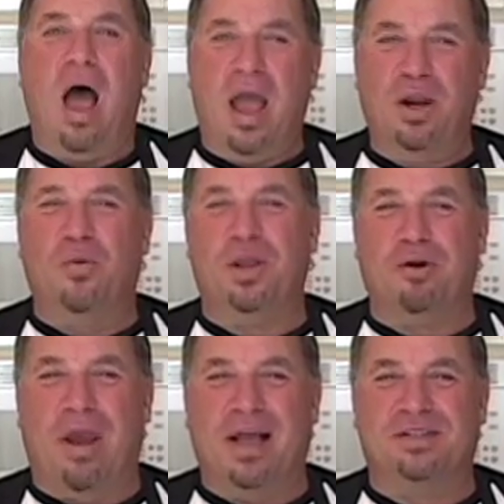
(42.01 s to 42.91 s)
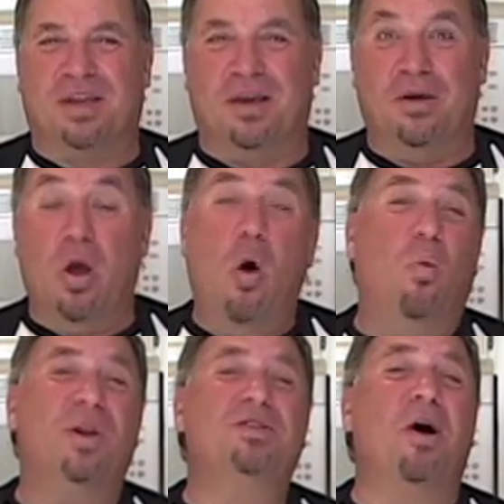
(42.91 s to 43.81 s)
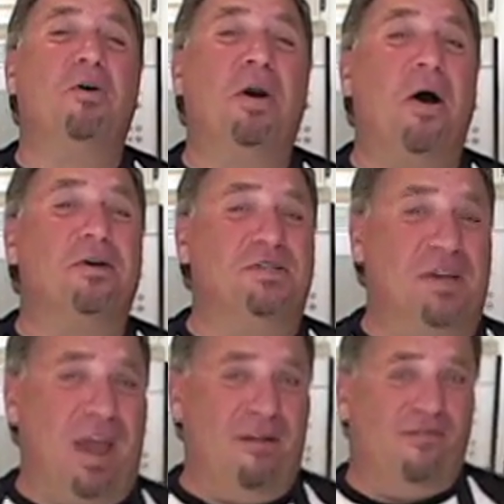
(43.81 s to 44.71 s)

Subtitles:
I know what you're asking. What does R&R stand